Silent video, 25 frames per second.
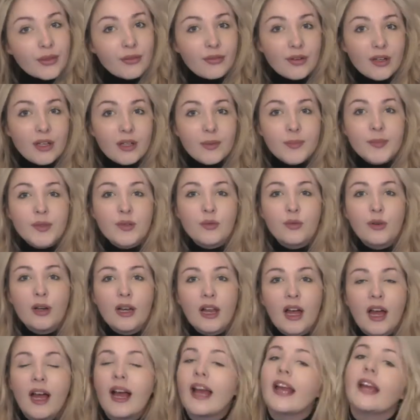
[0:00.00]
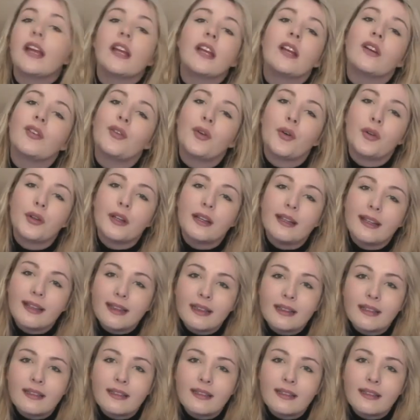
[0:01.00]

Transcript: films rely on